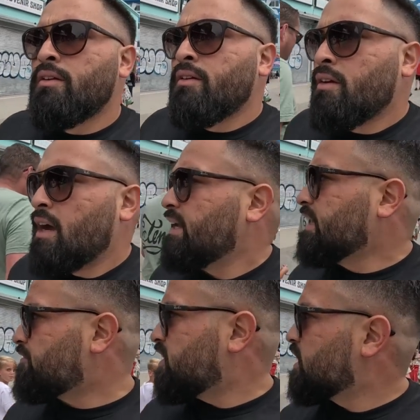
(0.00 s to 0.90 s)
I
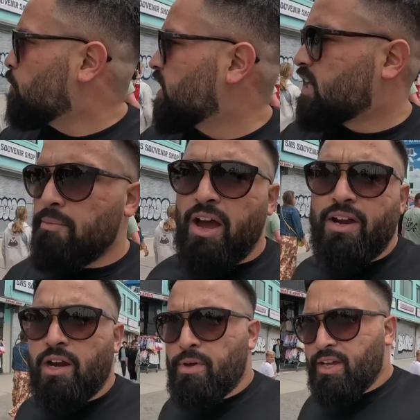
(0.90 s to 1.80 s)
definitely want to come out
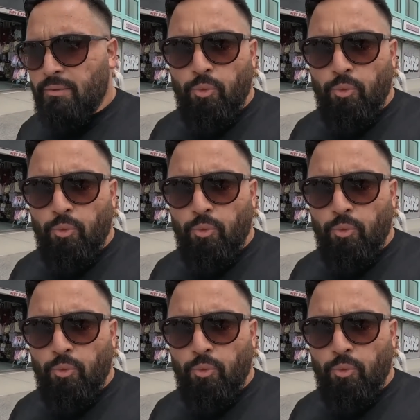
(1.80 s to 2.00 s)
here and make a